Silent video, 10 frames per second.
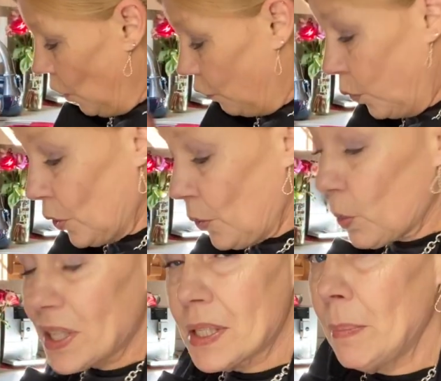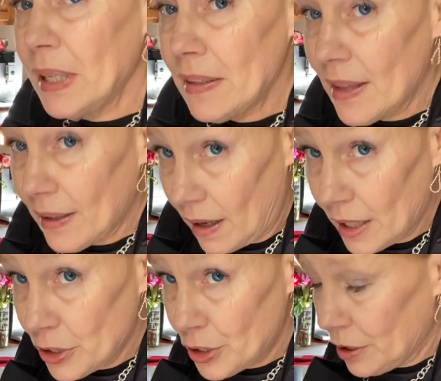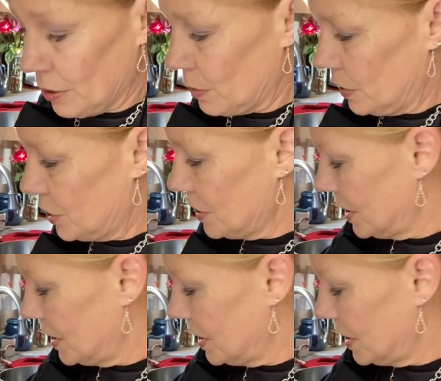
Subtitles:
for the recipe that I shared, which is